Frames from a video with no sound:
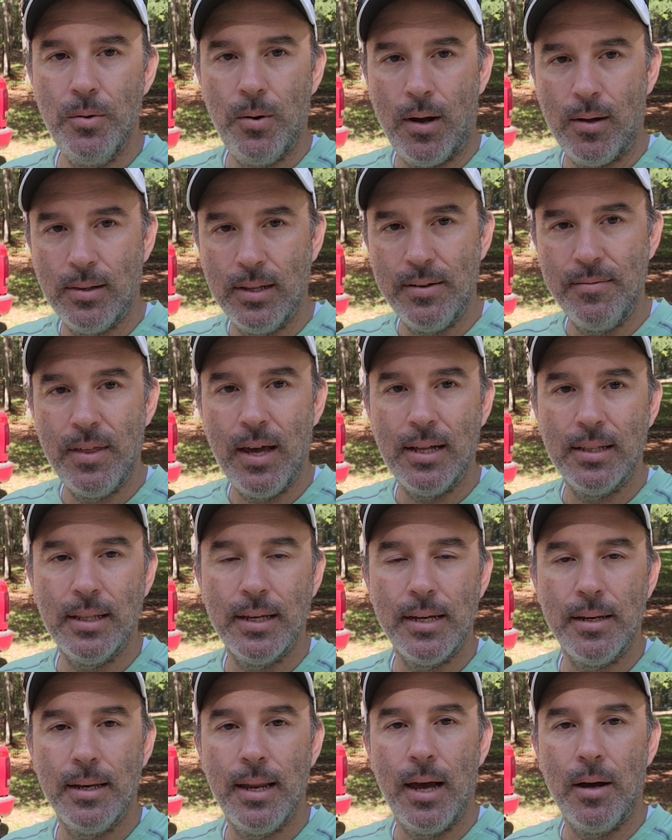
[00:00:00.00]
I'll leave that
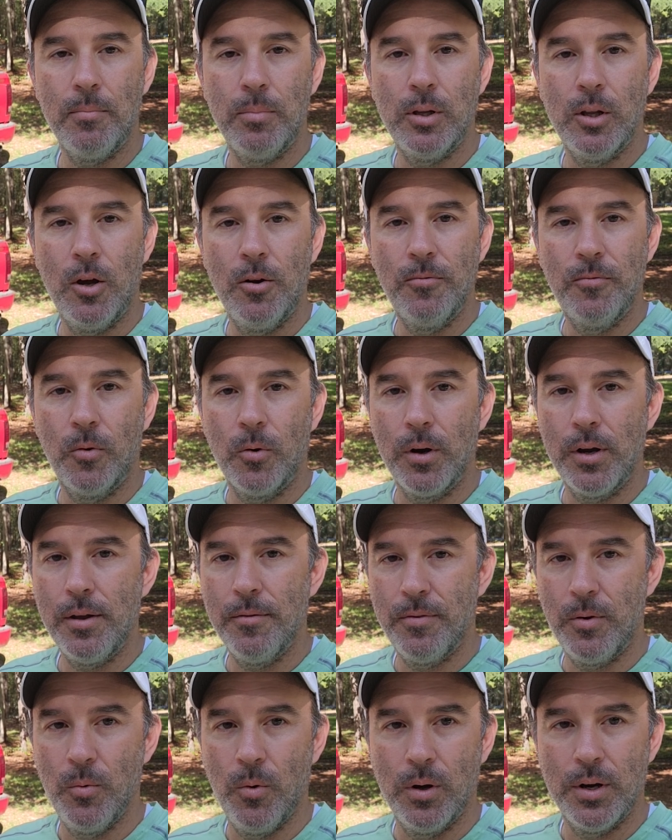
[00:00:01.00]
link down below for you
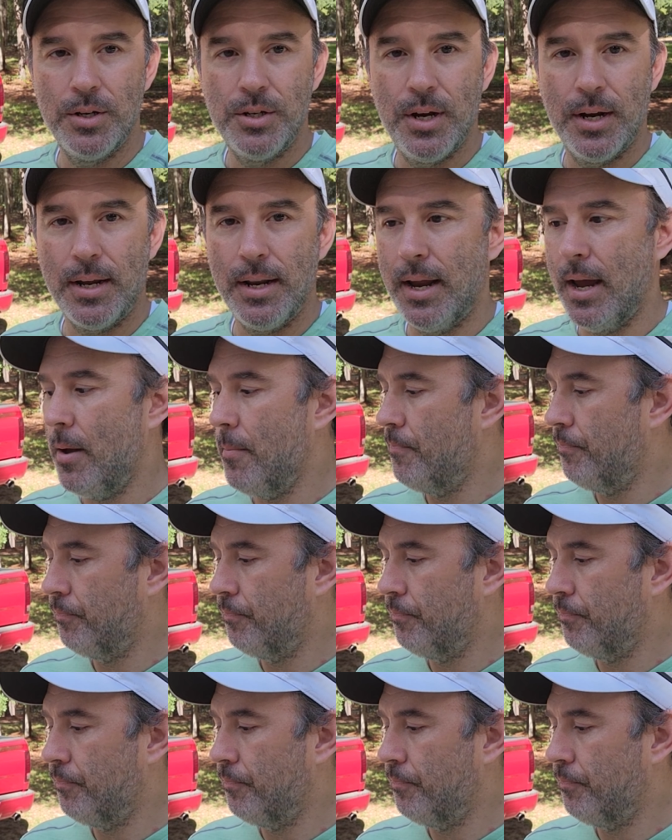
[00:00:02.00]
if you want to check it out.